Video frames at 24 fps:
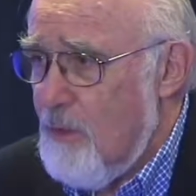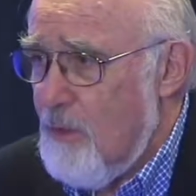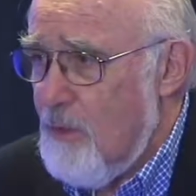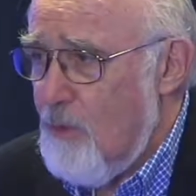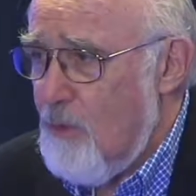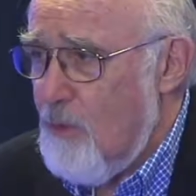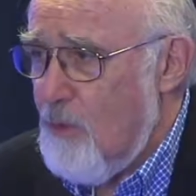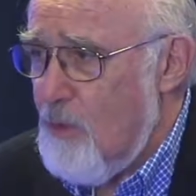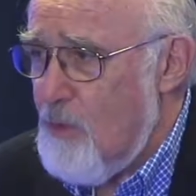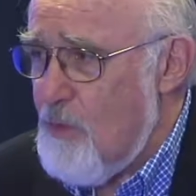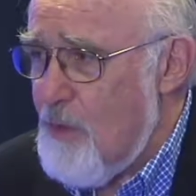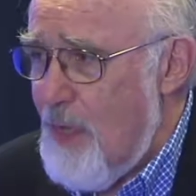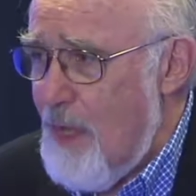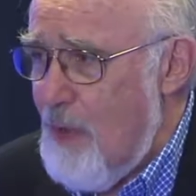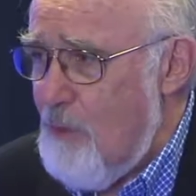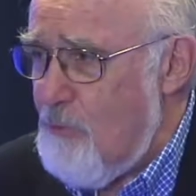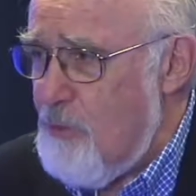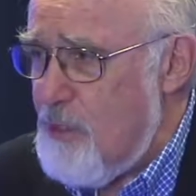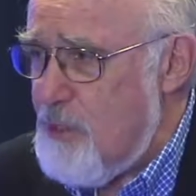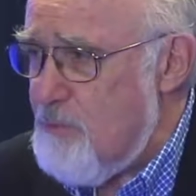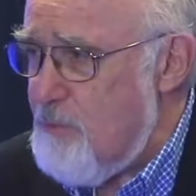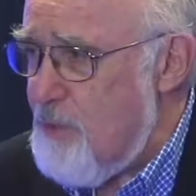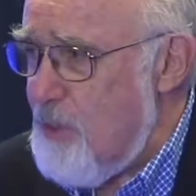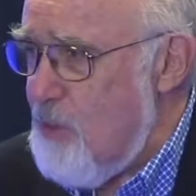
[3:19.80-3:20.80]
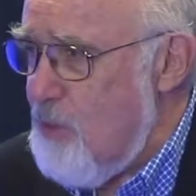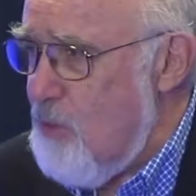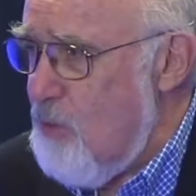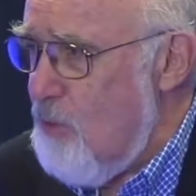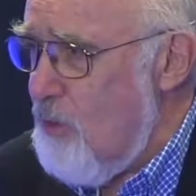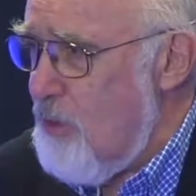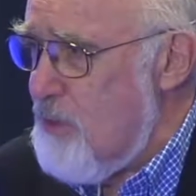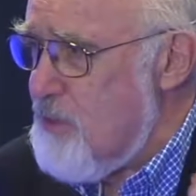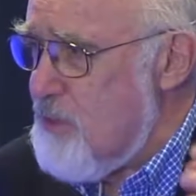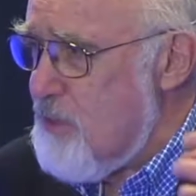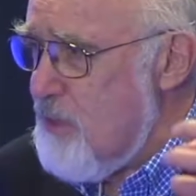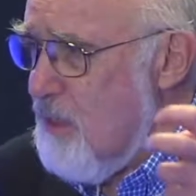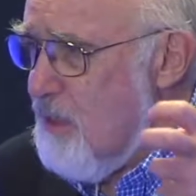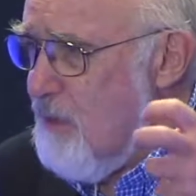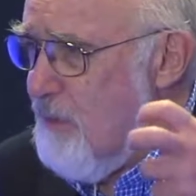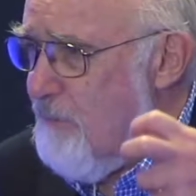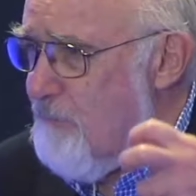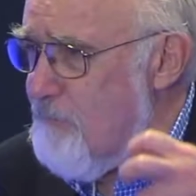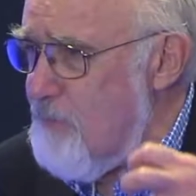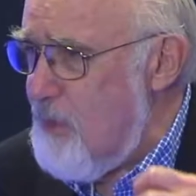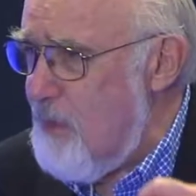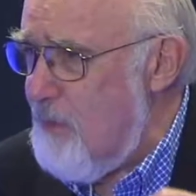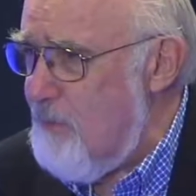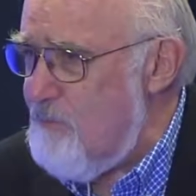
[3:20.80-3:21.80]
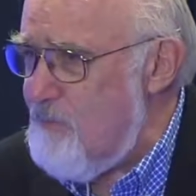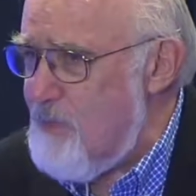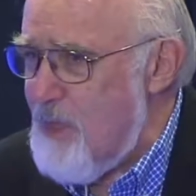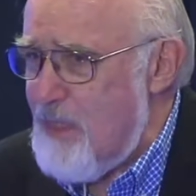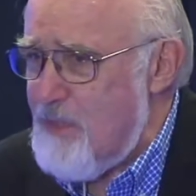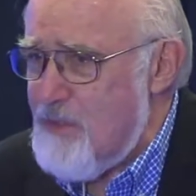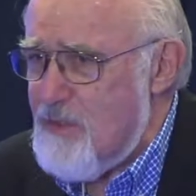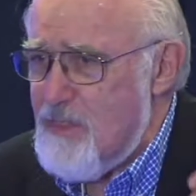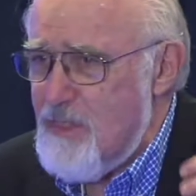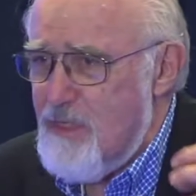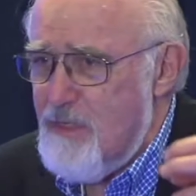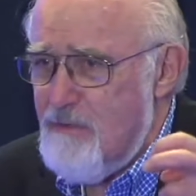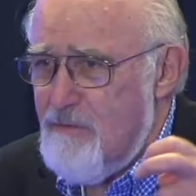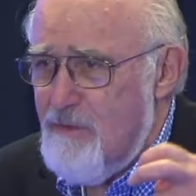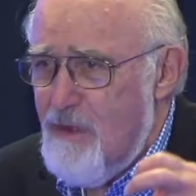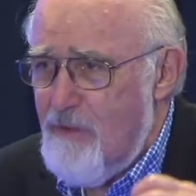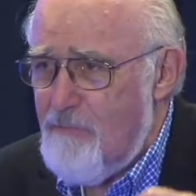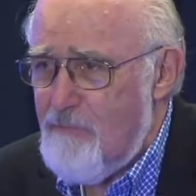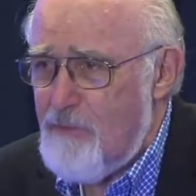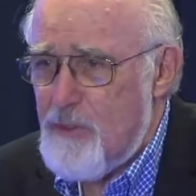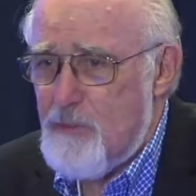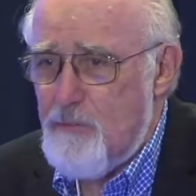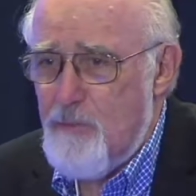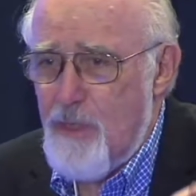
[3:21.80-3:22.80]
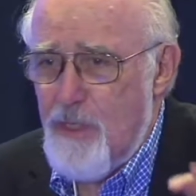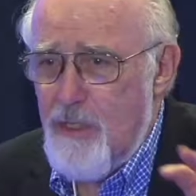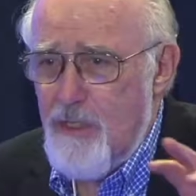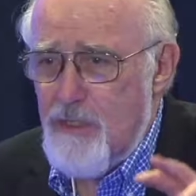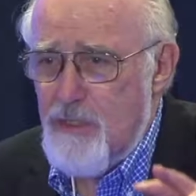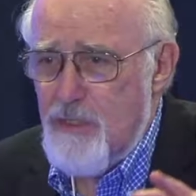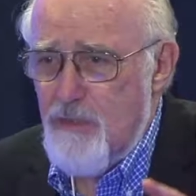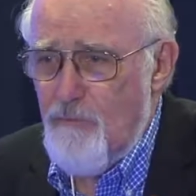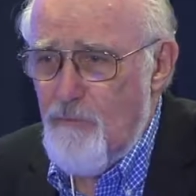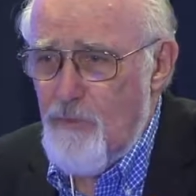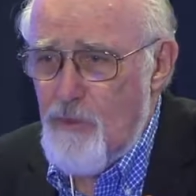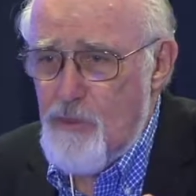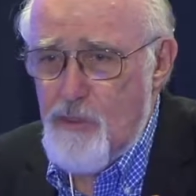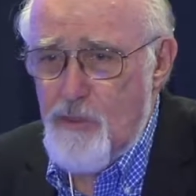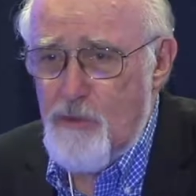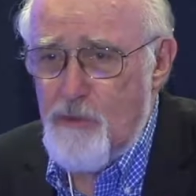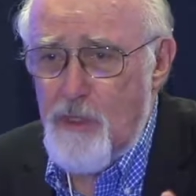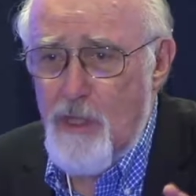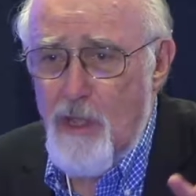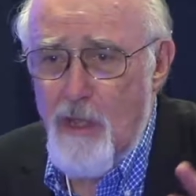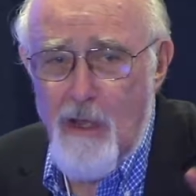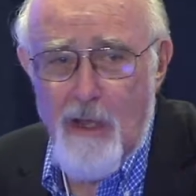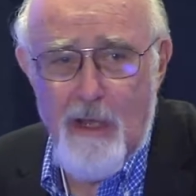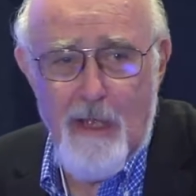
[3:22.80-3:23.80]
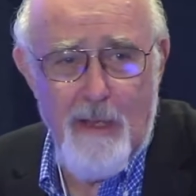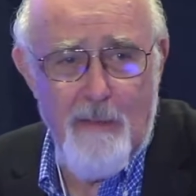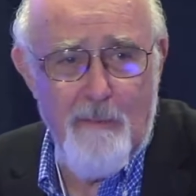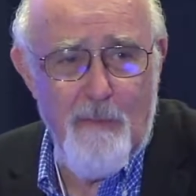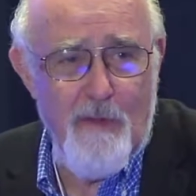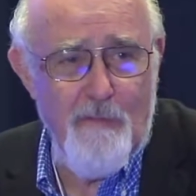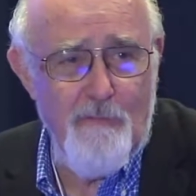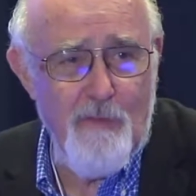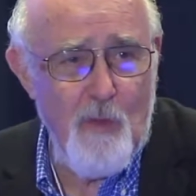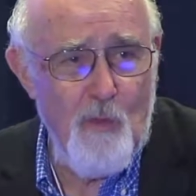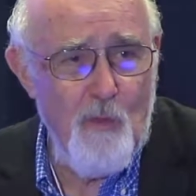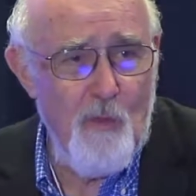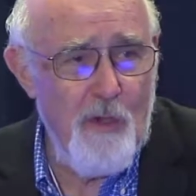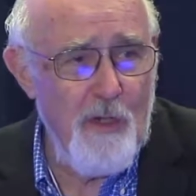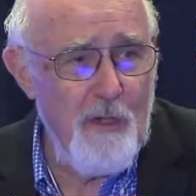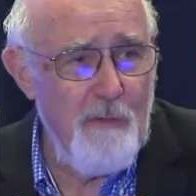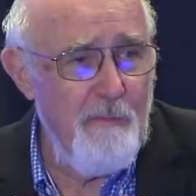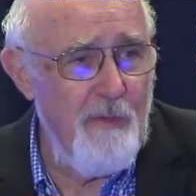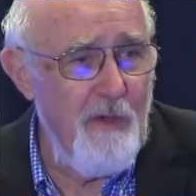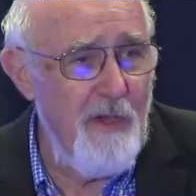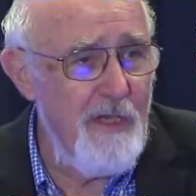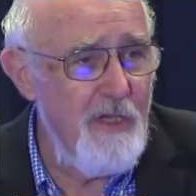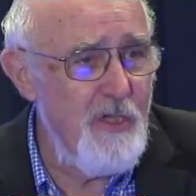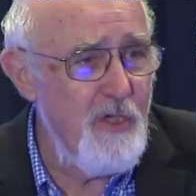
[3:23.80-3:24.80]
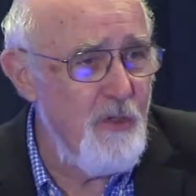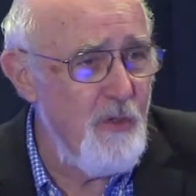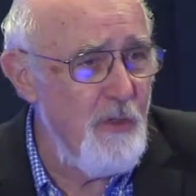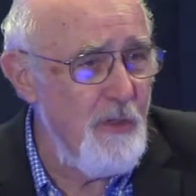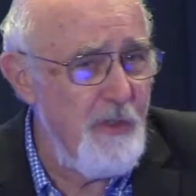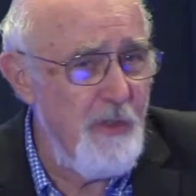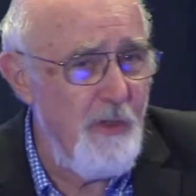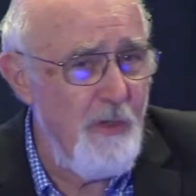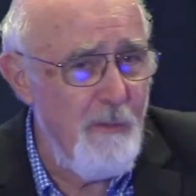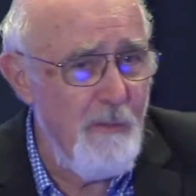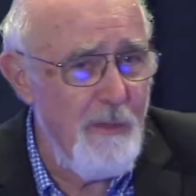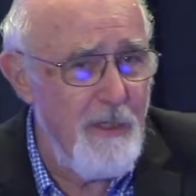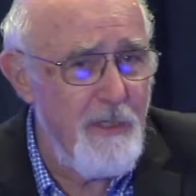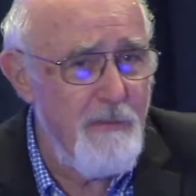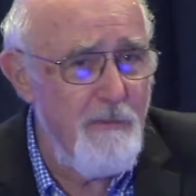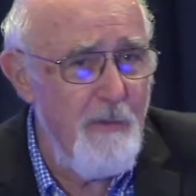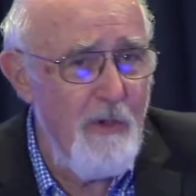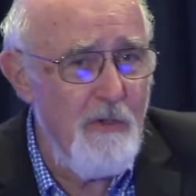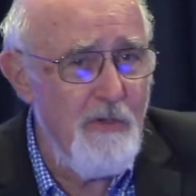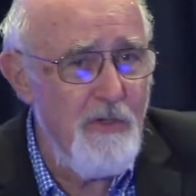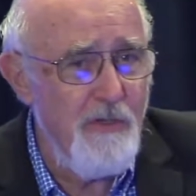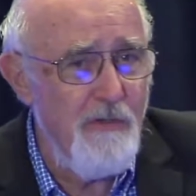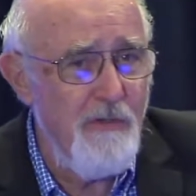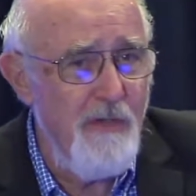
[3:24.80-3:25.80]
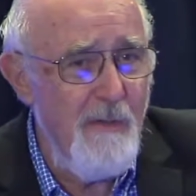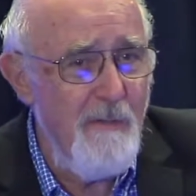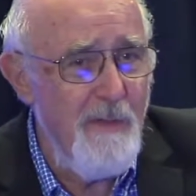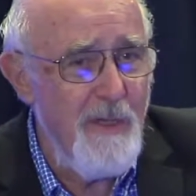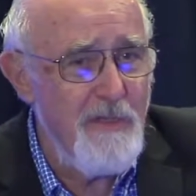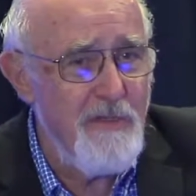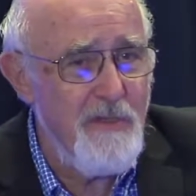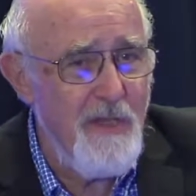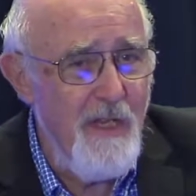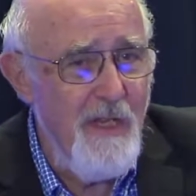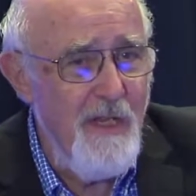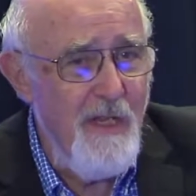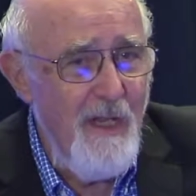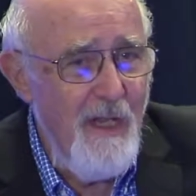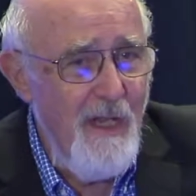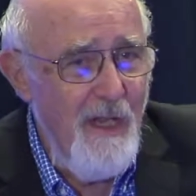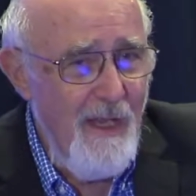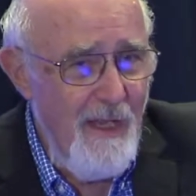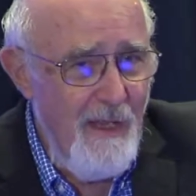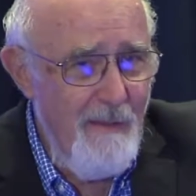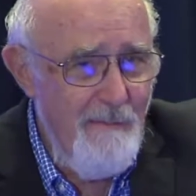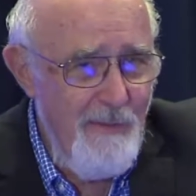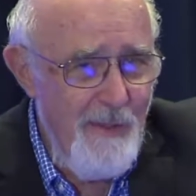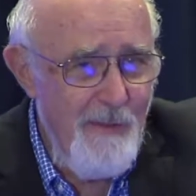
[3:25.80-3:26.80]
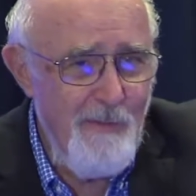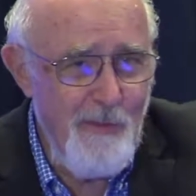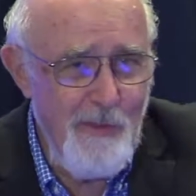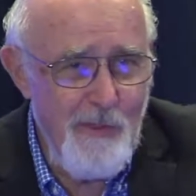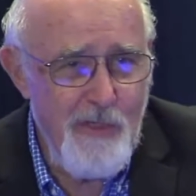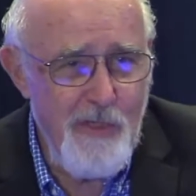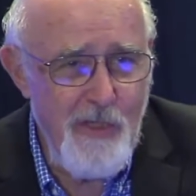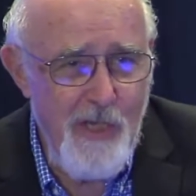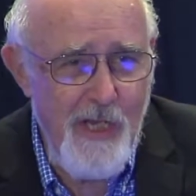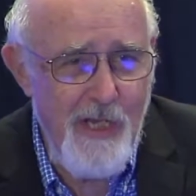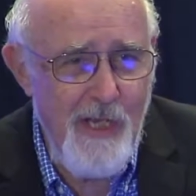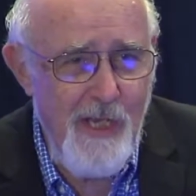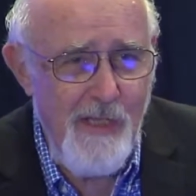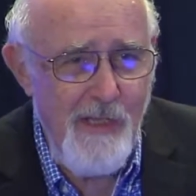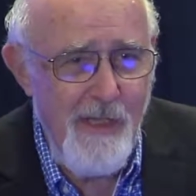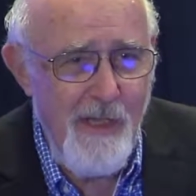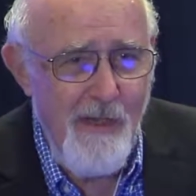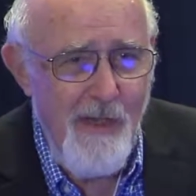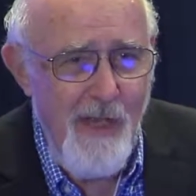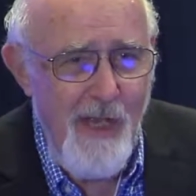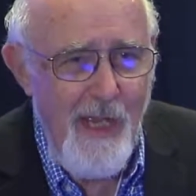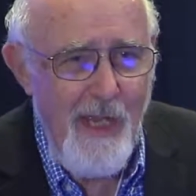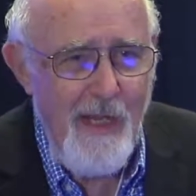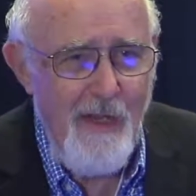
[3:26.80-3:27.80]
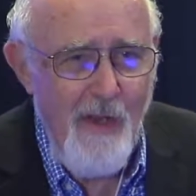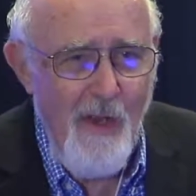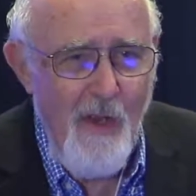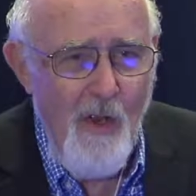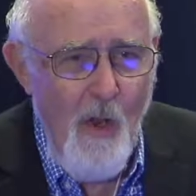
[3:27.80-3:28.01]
or that was because of the benzene levels being sufficiently high above the workplace short-term exposure limits, and people are shaking their head.